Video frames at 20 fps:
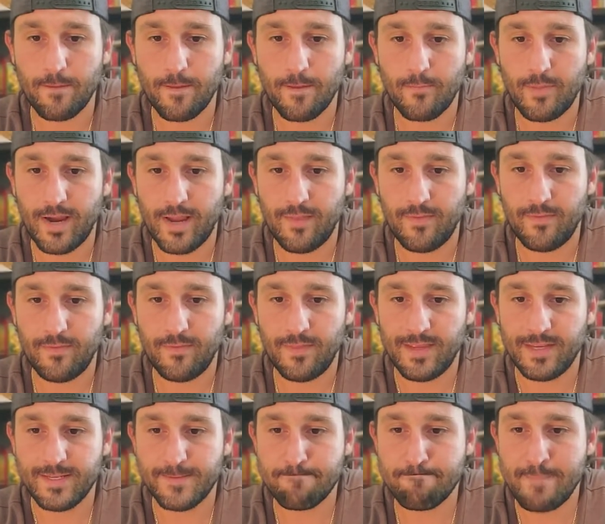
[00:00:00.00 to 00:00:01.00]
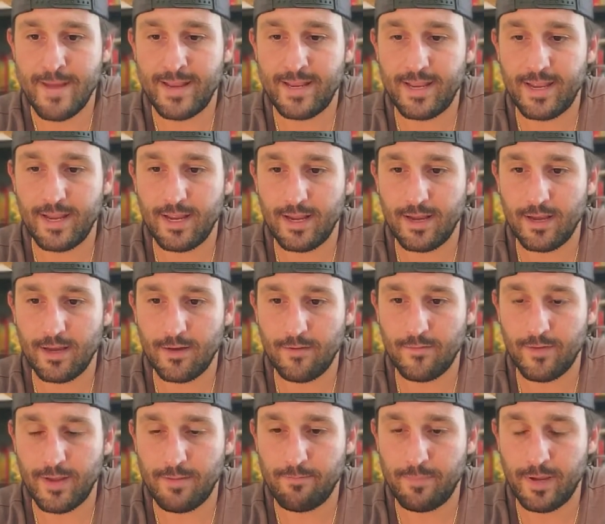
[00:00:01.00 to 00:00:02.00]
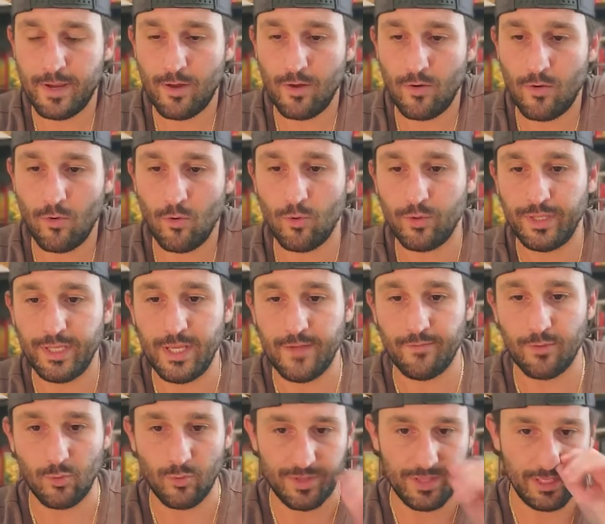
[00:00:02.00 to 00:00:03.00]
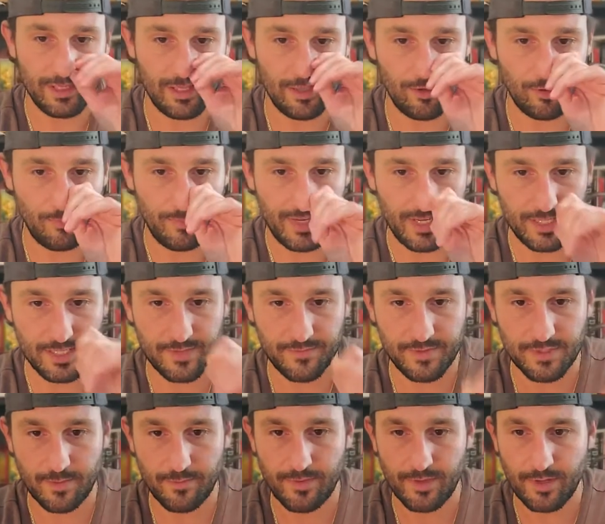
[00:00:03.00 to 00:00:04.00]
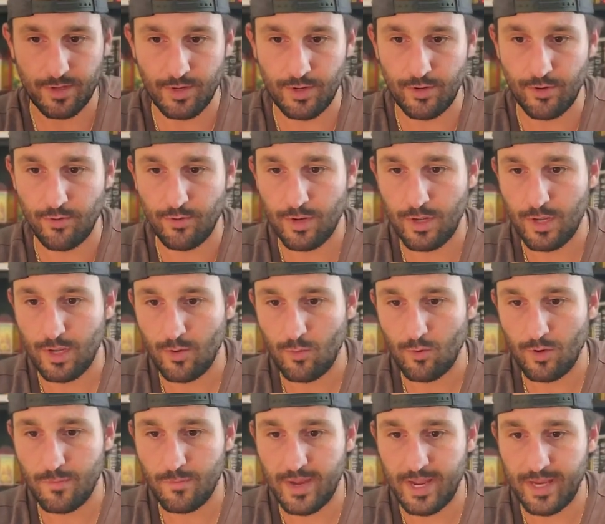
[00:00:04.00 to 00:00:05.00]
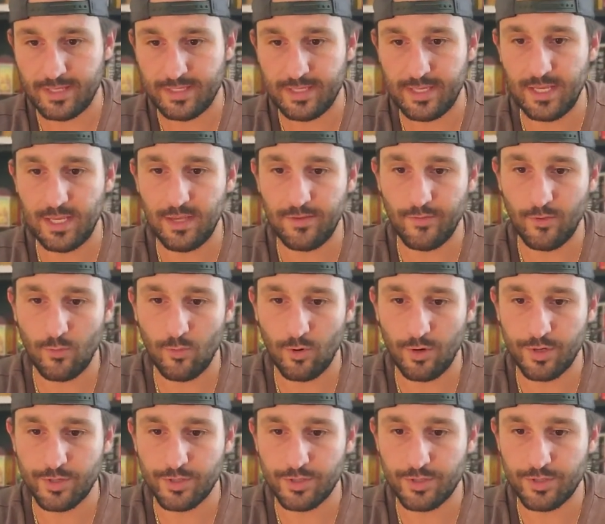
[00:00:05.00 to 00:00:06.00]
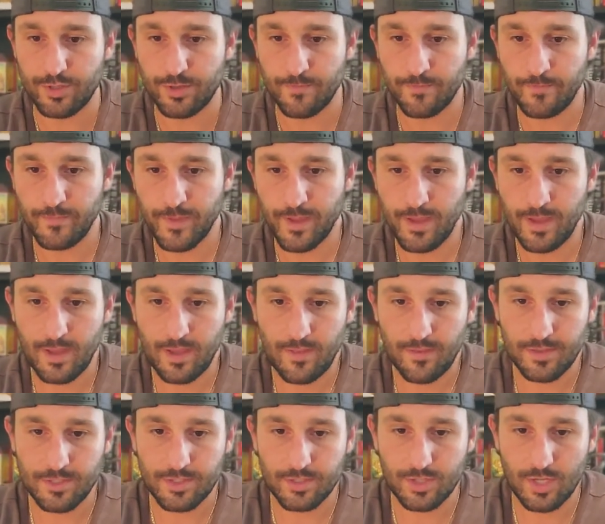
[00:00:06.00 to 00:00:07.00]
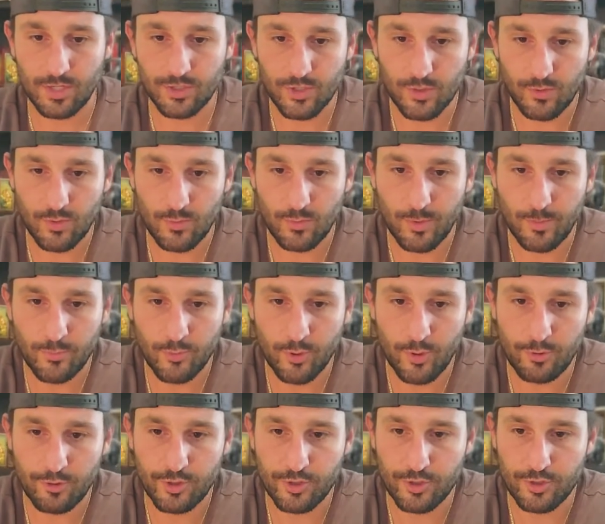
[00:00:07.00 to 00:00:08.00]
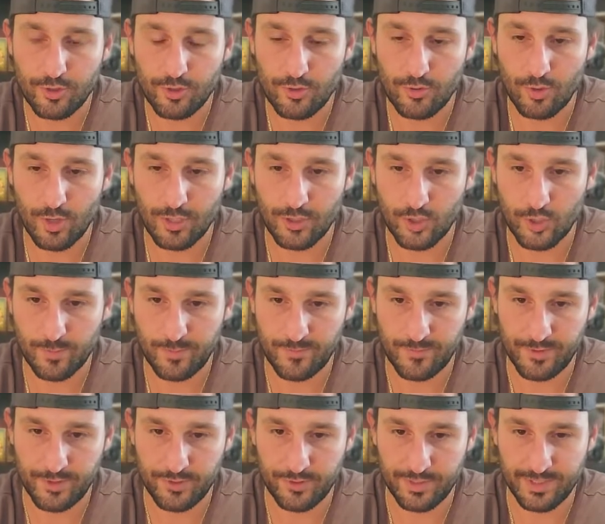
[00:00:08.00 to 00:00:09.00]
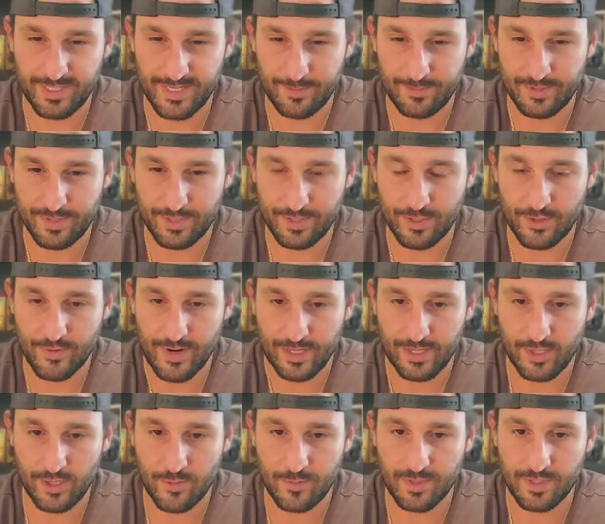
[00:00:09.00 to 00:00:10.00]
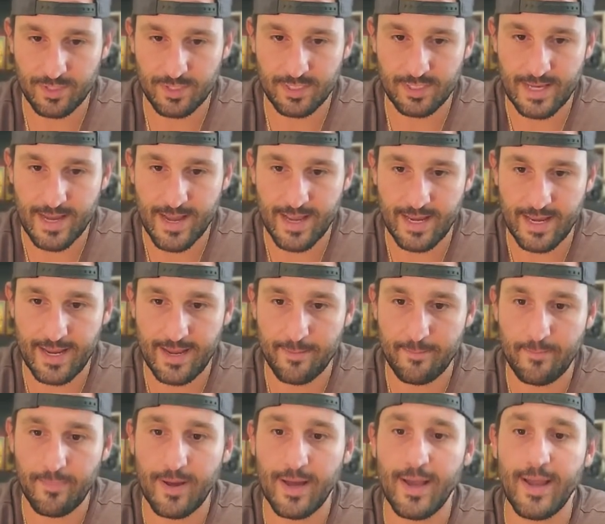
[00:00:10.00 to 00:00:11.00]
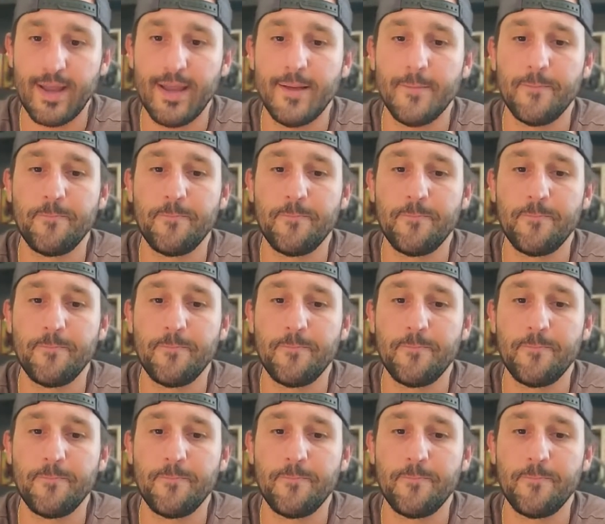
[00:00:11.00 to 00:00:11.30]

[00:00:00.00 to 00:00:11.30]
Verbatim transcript: by this mending of a big old evil with a little piece of something new, one makes the evil worse. This is also the reproach to all superficial attempts to correct human society by